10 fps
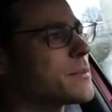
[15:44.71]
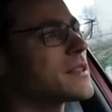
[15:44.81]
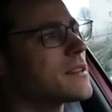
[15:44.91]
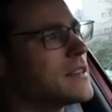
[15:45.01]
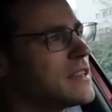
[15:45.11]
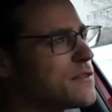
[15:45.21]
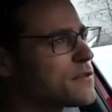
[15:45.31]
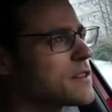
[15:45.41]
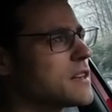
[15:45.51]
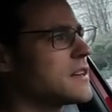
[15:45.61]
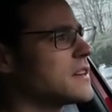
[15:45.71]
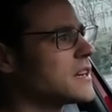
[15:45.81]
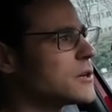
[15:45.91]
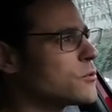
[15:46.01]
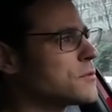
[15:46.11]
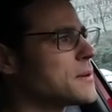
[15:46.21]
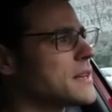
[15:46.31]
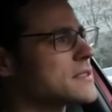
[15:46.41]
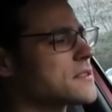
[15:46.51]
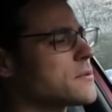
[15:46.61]
But if it would be
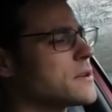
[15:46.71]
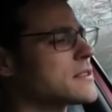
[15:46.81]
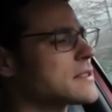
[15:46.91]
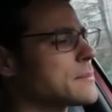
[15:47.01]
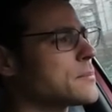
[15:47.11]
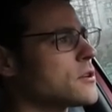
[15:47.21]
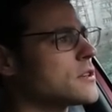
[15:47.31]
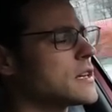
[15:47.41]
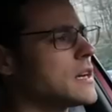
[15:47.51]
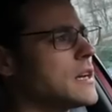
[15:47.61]
necessary at some point,